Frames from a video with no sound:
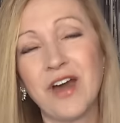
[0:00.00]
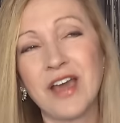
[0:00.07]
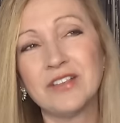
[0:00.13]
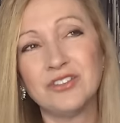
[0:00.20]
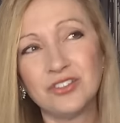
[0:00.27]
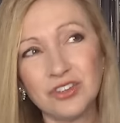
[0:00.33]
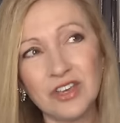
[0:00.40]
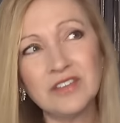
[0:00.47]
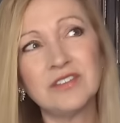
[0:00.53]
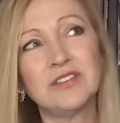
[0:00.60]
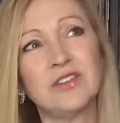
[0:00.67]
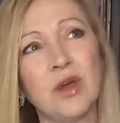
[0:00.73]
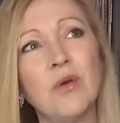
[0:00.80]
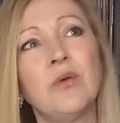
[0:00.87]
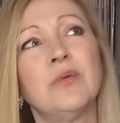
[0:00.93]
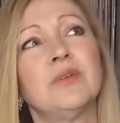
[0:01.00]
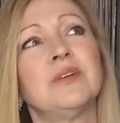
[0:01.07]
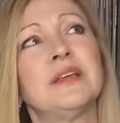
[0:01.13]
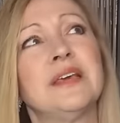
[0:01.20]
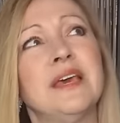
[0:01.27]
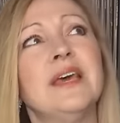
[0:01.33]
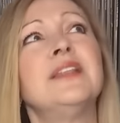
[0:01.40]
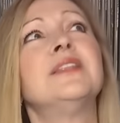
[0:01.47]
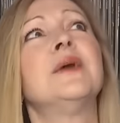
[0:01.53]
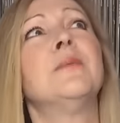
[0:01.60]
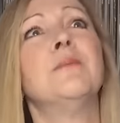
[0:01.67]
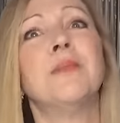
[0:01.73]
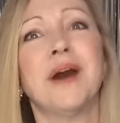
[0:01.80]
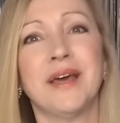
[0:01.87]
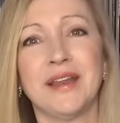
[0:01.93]
I just don't get the
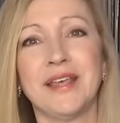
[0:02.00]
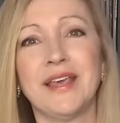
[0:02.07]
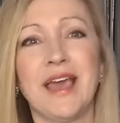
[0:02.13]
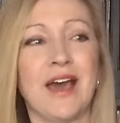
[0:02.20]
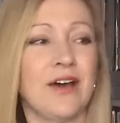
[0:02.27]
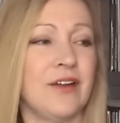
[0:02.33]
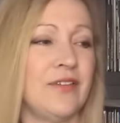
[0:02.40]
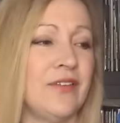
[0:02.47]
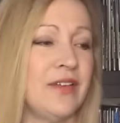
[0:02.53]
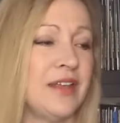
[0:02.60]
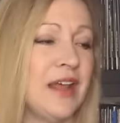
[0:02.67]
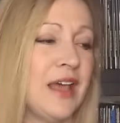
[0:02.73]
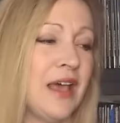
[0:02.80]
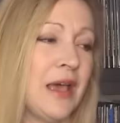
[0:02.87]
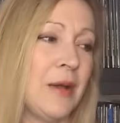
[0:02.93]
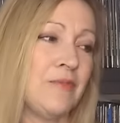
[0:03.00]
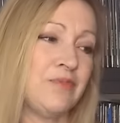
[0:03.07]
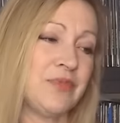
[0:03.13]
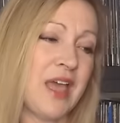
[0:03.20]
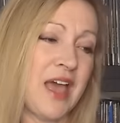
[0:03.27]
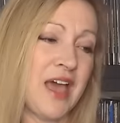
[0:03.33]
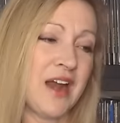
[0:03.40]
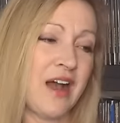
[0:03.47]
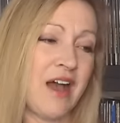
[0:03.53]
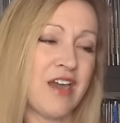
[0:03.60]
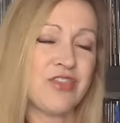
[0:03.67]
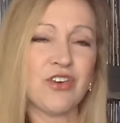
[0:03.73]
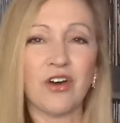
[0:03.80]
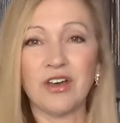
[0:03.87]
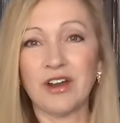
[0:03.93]
money out of it that I
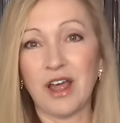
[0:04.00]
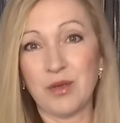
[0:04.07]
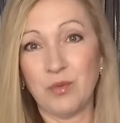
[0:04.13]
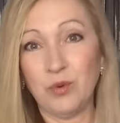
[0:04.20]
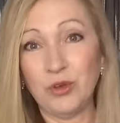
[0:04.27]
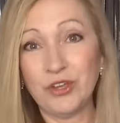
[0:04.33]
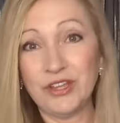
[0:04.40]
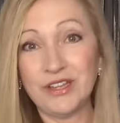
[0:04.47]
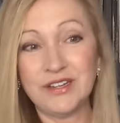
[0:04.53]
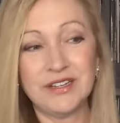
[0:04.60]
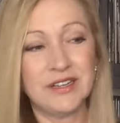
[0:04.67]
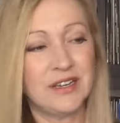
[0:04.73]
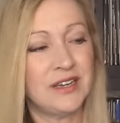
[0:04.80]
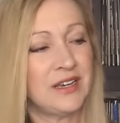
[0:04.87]
thought I would.